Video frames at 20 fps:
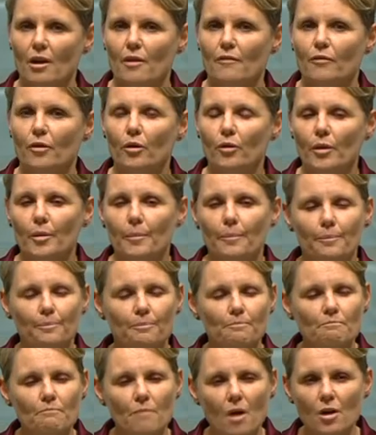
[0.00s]
for the
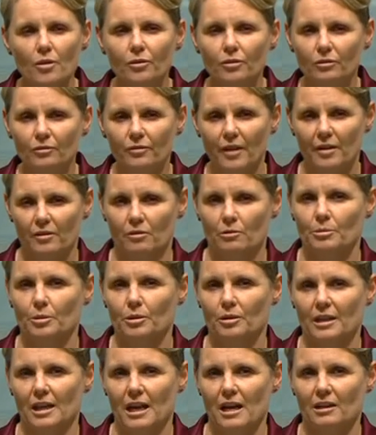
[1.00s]
most vulnerable
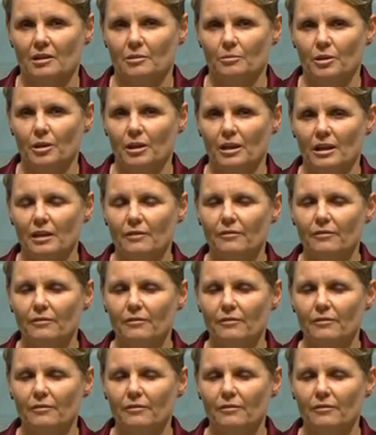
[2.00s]
in our community,